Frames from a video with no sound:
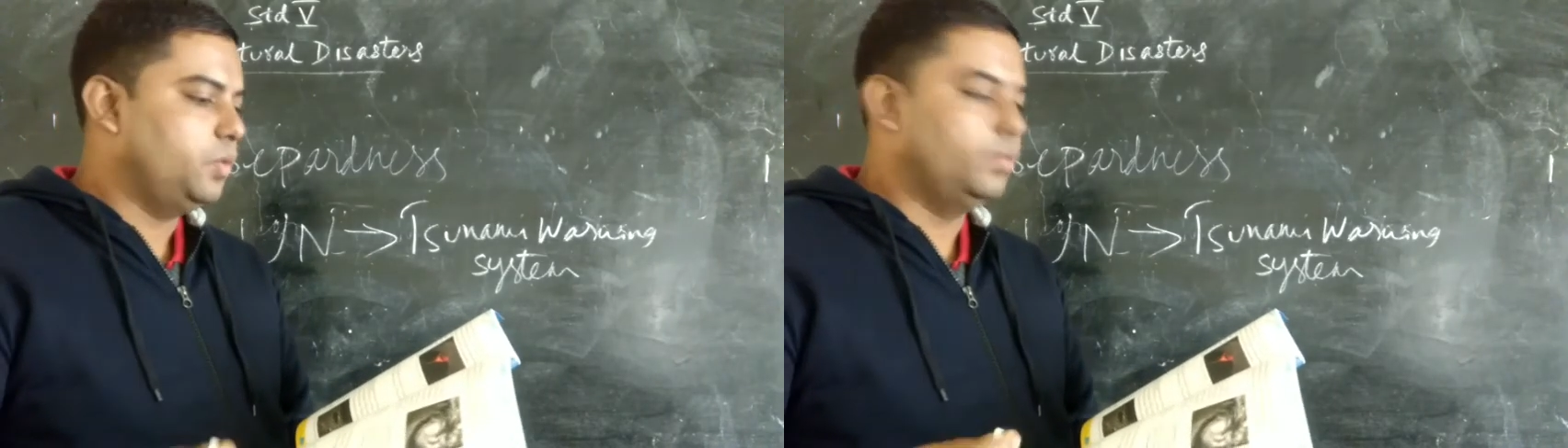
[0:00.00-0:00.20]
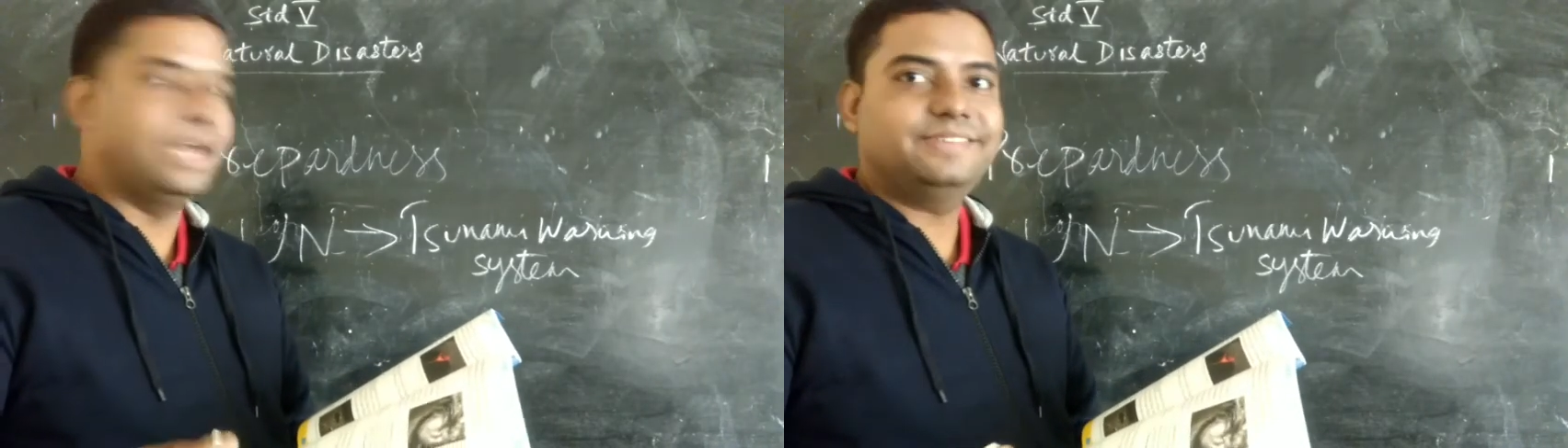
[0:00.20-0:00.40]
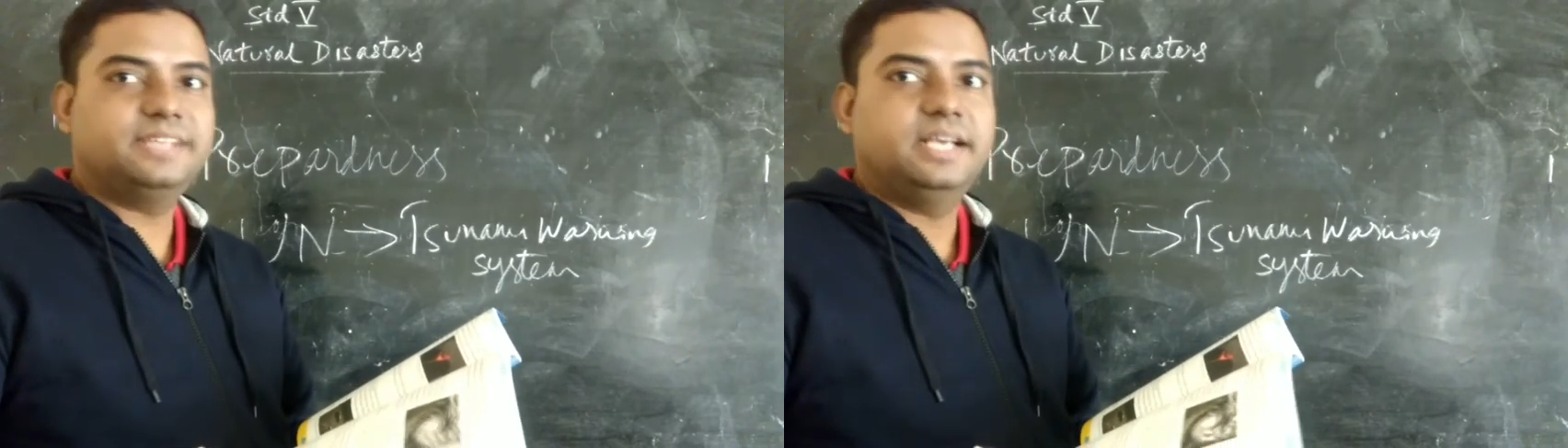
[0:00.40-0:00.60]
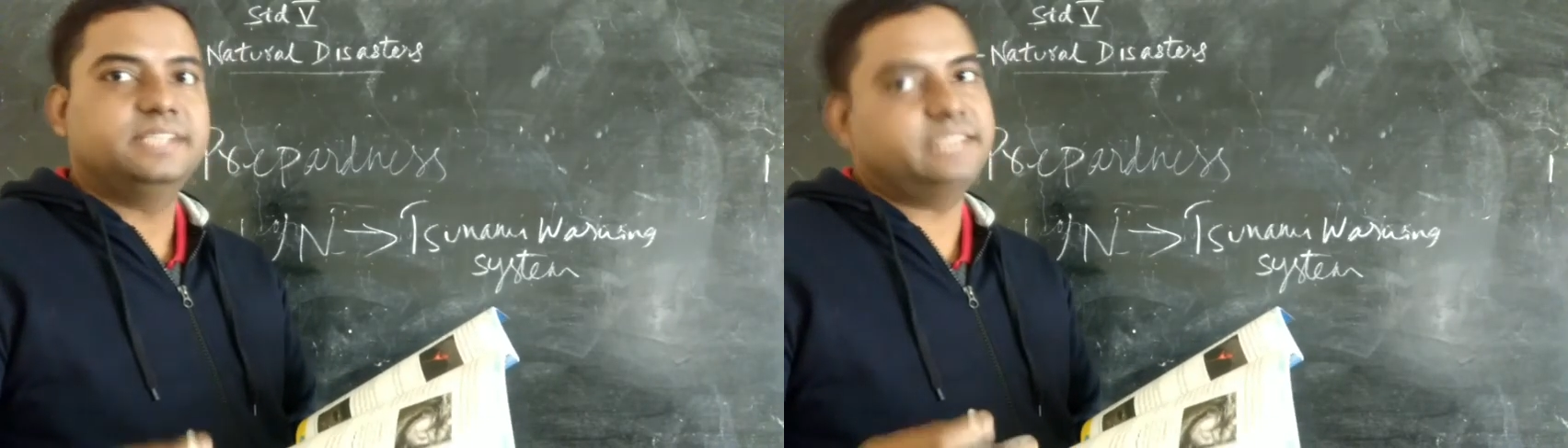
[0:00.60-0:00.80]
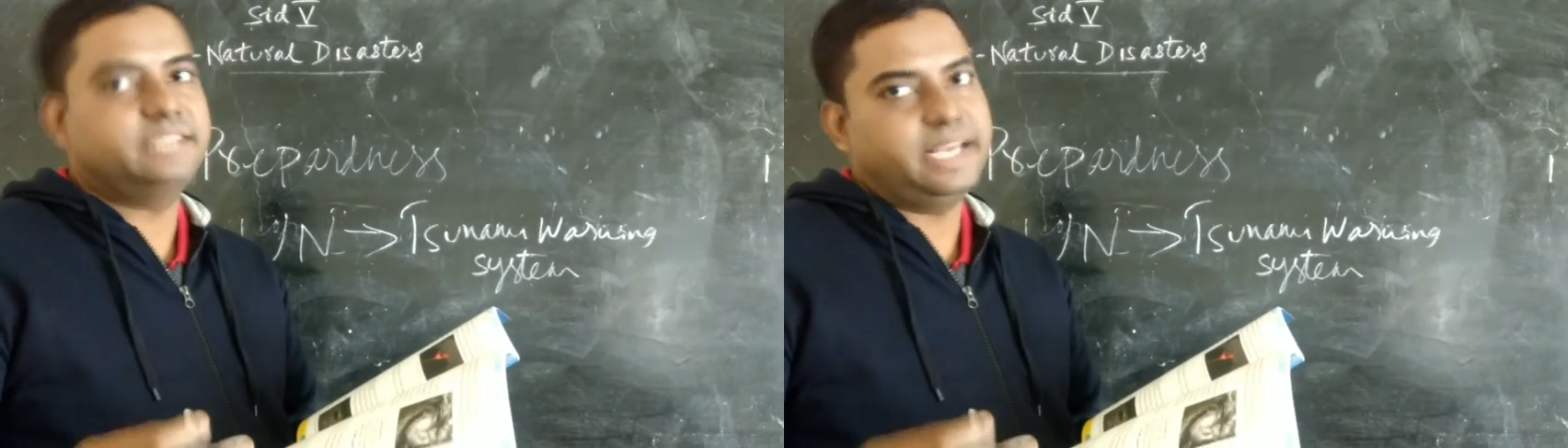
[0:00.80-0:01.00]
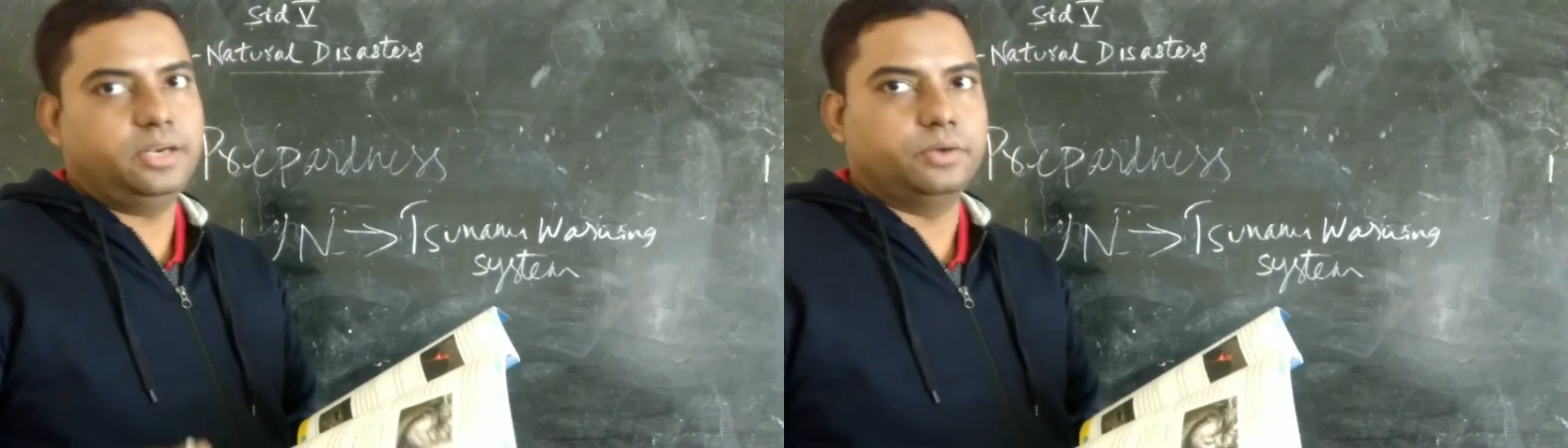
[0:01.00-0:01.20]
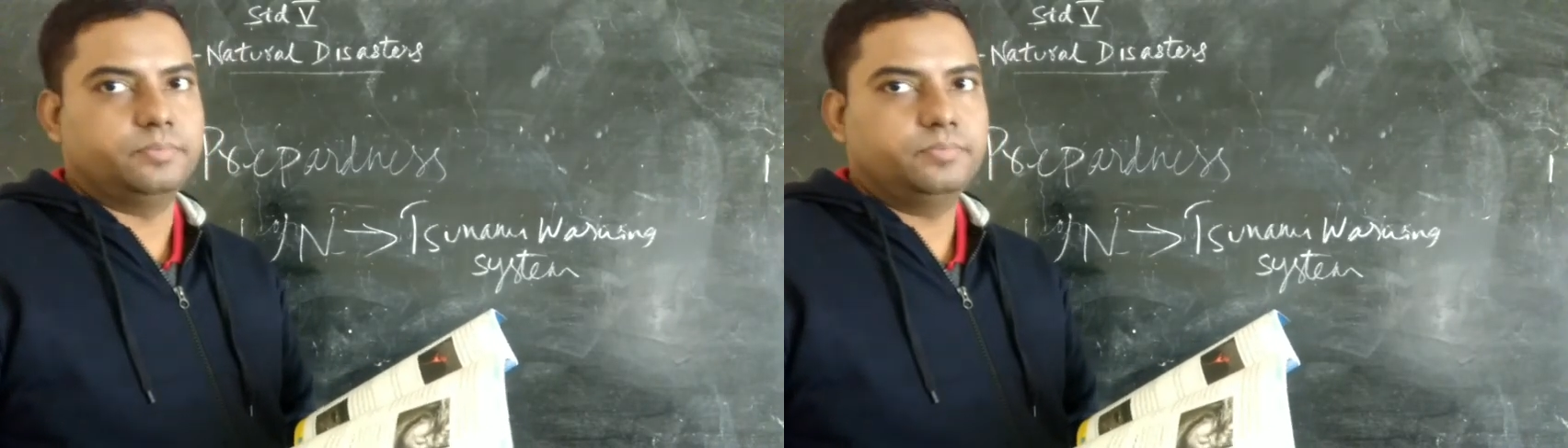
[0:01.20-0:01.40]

that is cyclone.